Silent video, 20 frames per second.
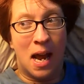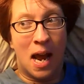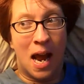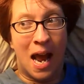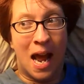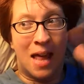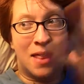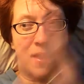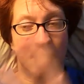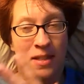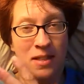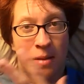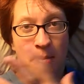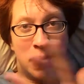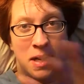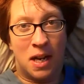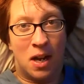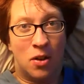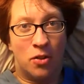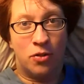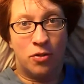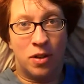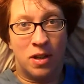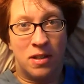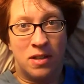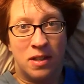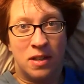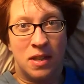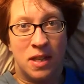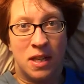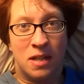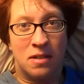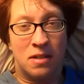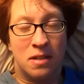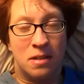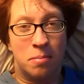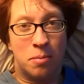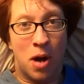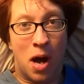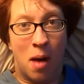and then somebody else reads it and thinks
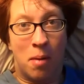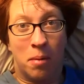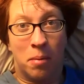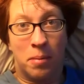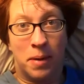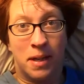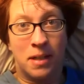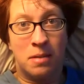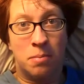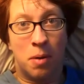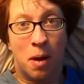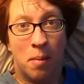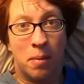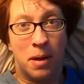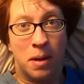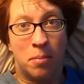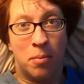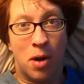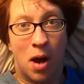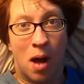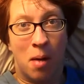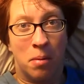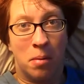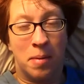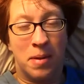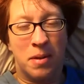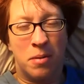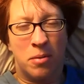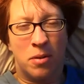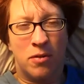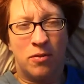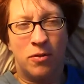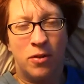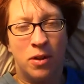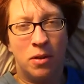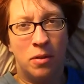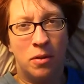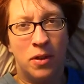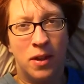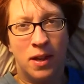it's a problem, it's probably a problem. And there were a
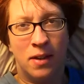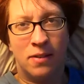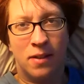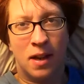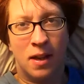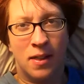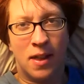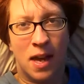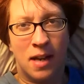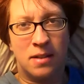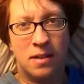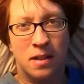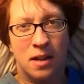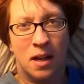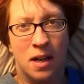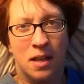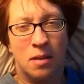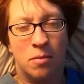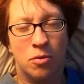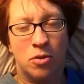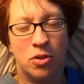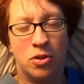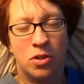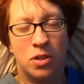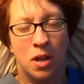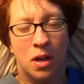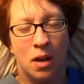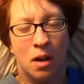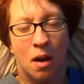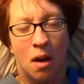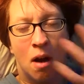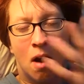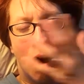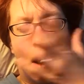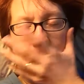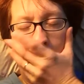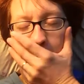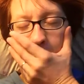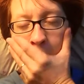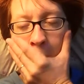few things like that tonight that were just like,
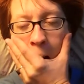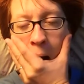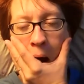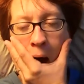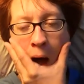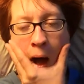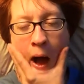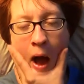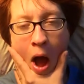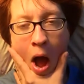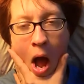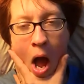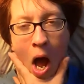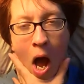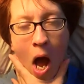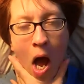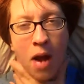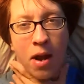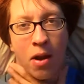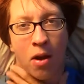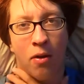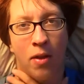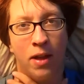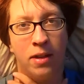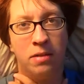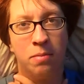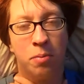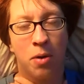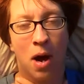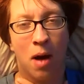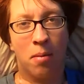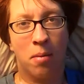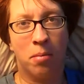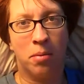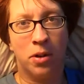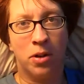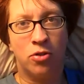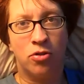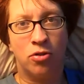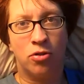oh, I know that's
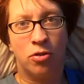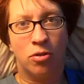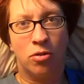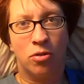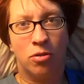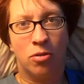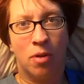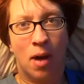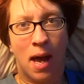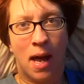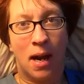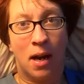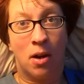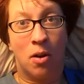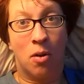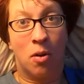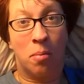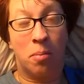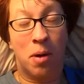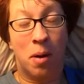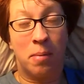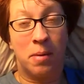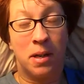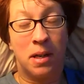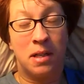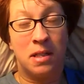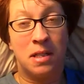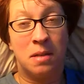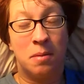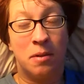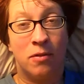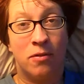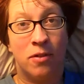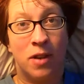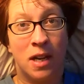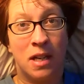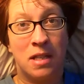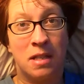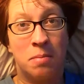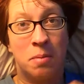probably true and I know it probably needs to be
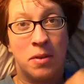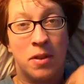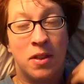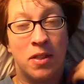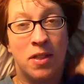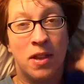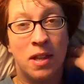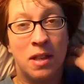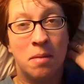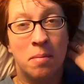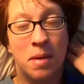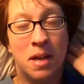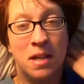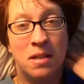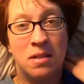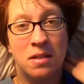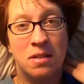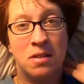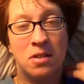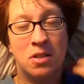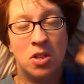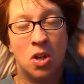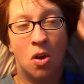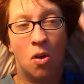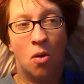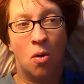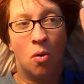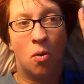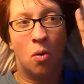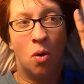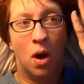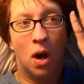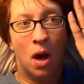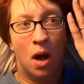fixed. But the thing that makes it so,